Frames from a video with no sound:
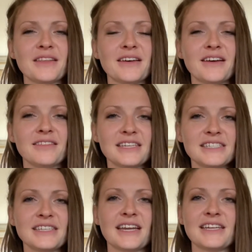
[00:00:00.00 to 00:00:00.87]
a
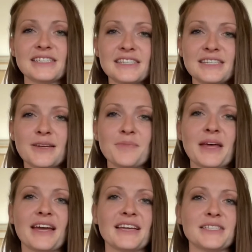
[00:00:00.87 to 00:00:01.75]
list and a system
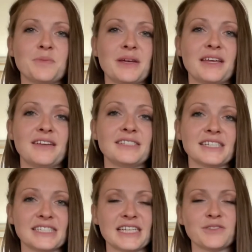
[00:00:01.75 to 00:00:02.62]
that has been
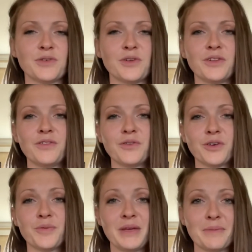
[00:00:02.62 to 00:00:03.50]
successful
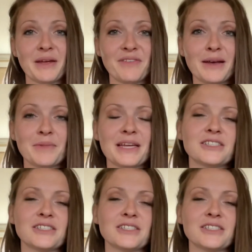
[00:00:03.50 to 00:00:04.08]
for me and my family.